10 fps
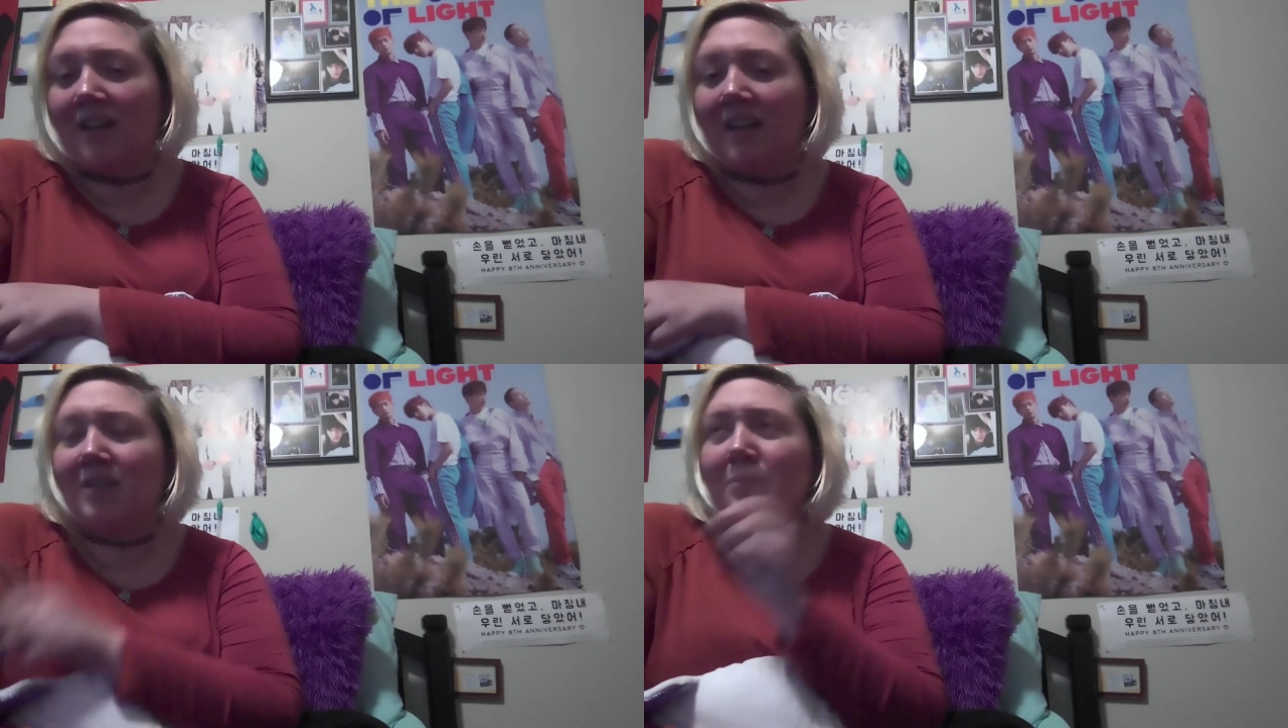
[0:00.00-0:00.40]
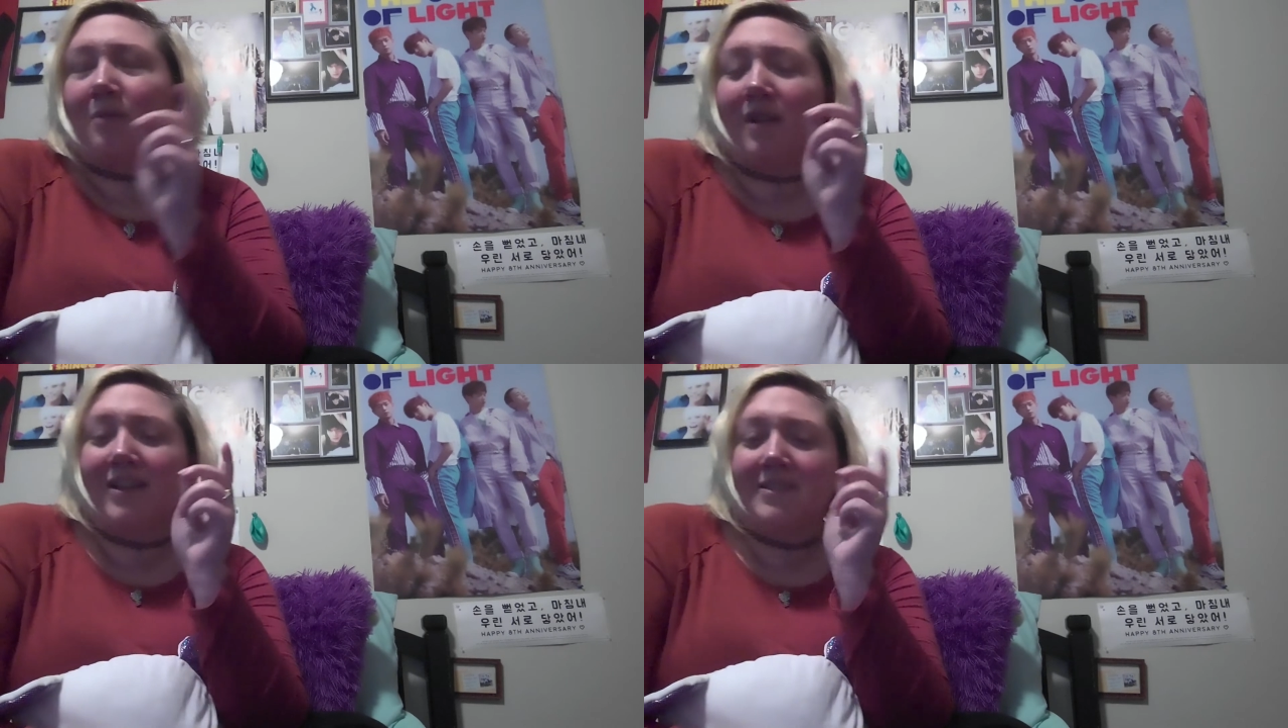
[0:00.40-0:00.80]

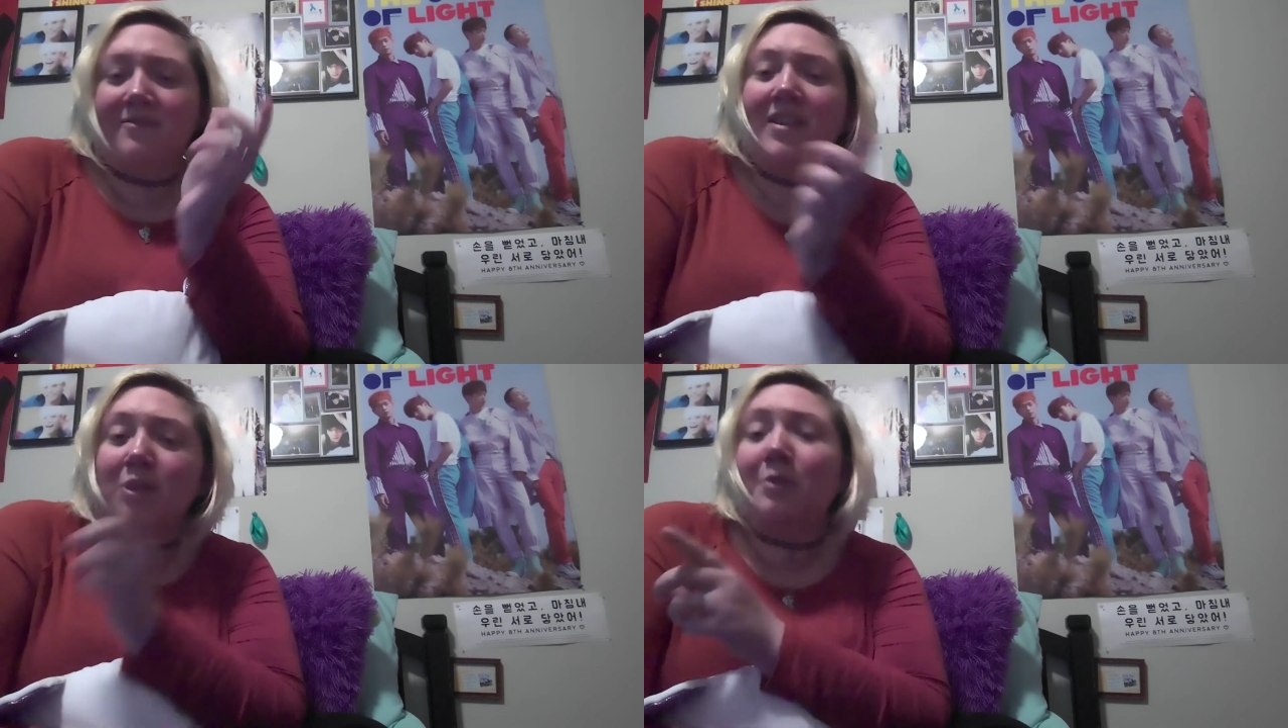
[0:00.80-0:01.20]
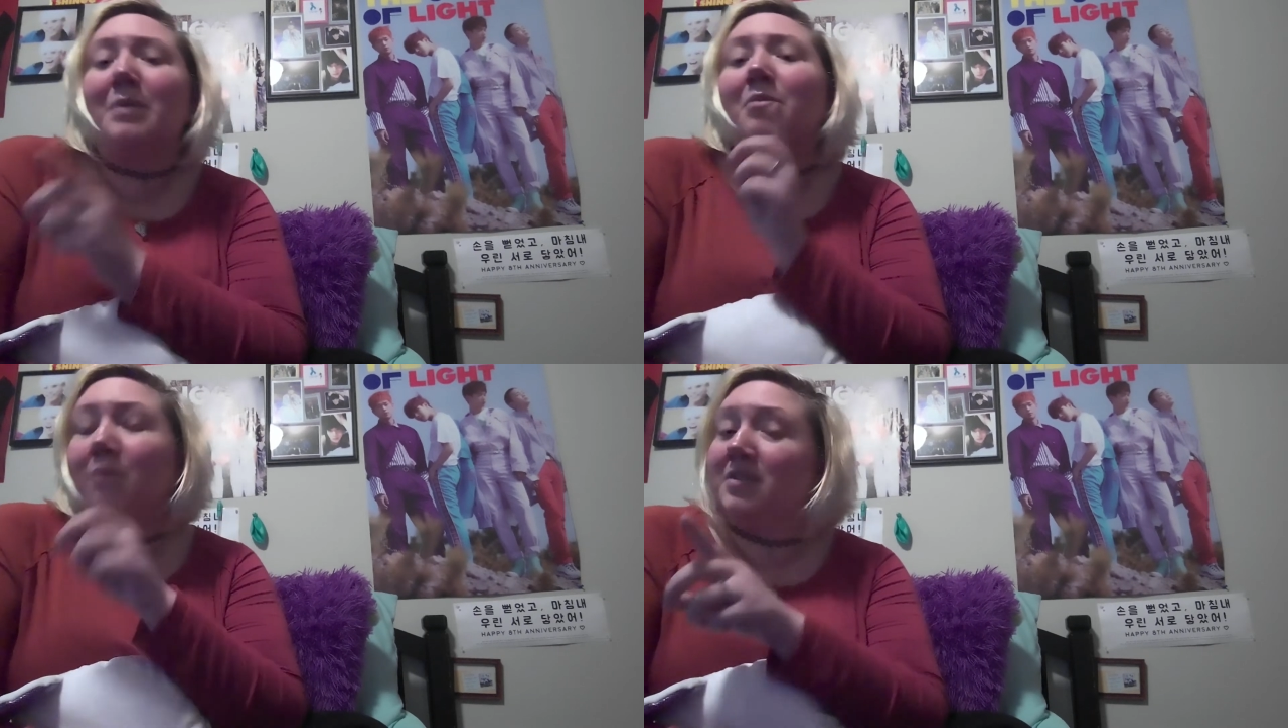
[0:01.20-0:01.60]
Enterprise
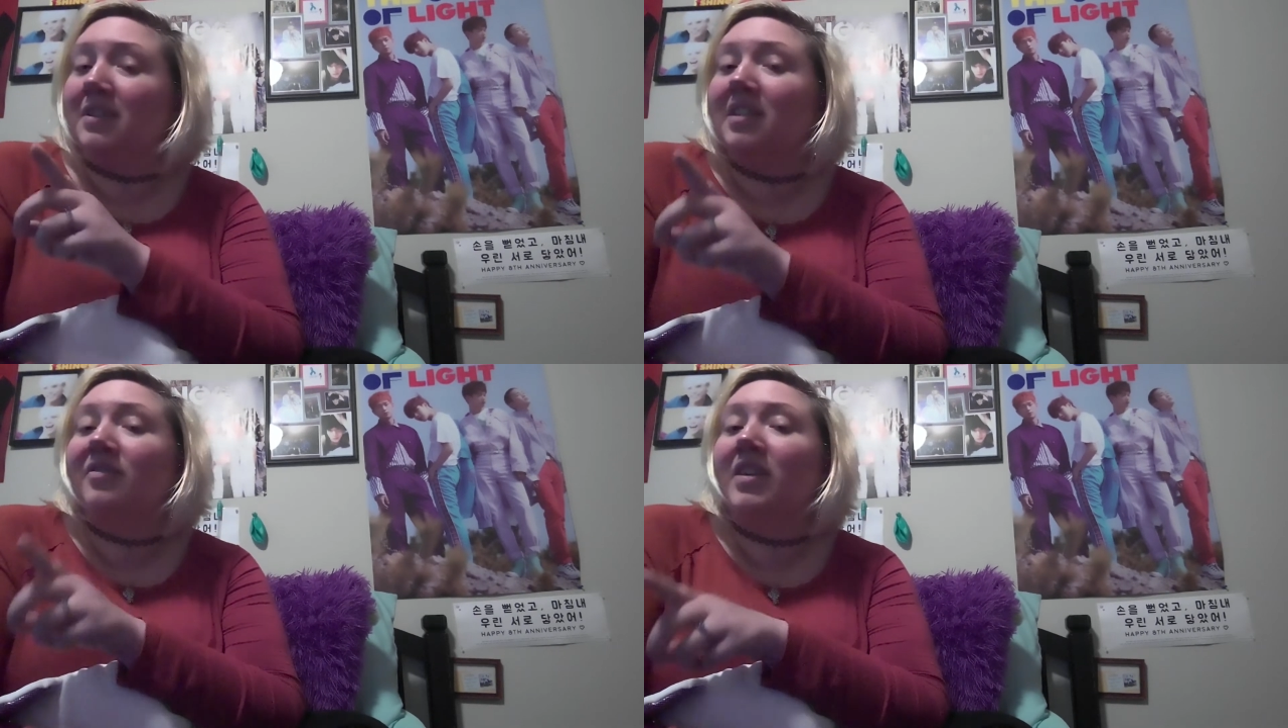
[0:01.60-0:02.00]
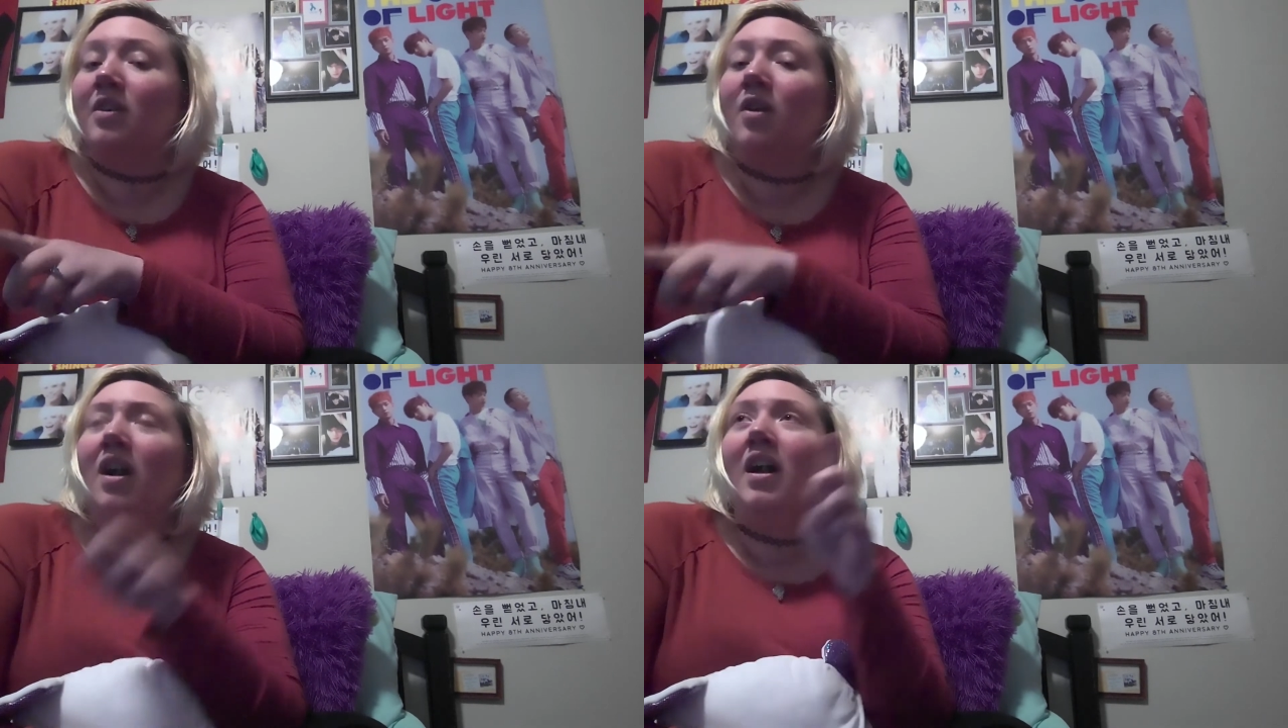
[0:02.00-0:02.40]
V3 posted this video,